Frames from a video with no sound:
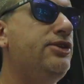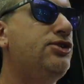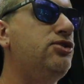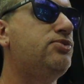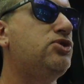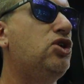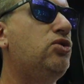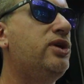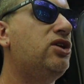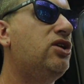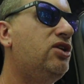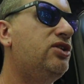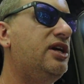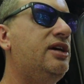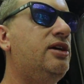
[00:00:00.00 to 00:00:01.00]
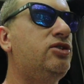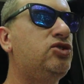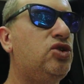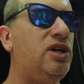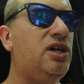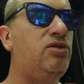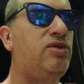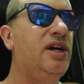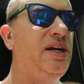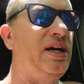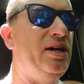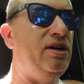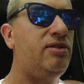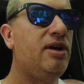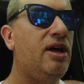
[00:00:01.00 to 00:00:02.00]
YouTube, so we are on the L trail right
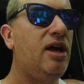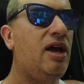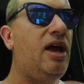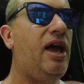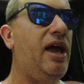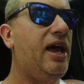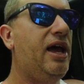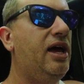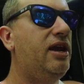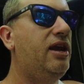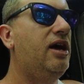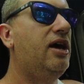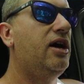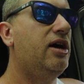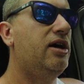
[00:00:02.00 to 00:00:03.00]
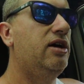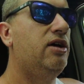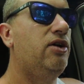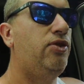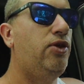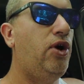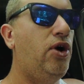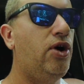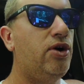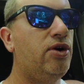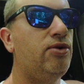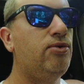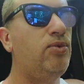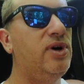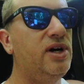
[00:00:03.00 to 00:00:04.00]
now, and the
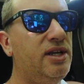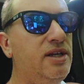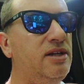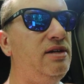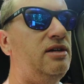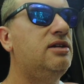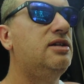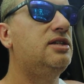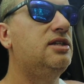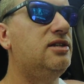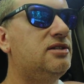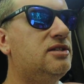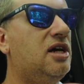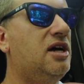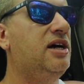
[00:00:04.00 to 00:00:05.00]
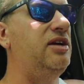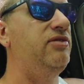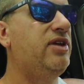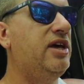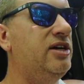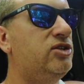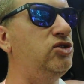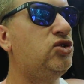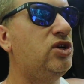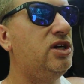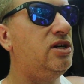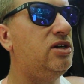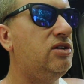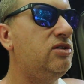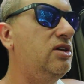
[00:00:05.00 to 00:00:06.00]
R1 side of the L
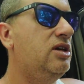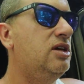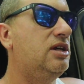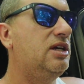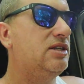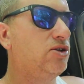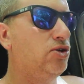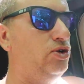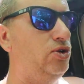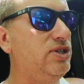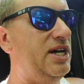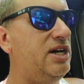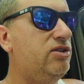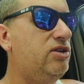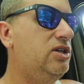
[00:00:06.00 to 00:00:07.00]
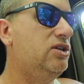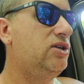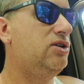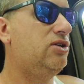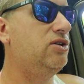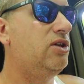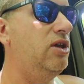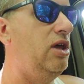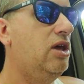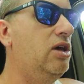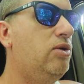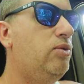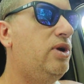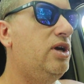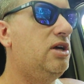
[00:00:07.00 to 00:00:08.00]
trail is a little downhill
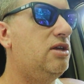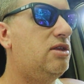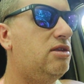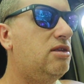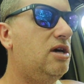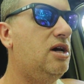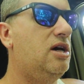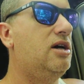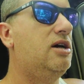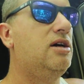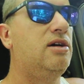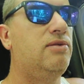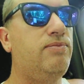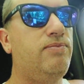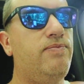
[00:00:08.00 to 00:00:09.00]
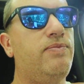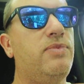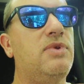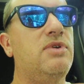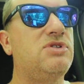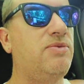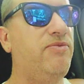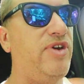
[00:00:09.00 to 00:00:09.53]
with some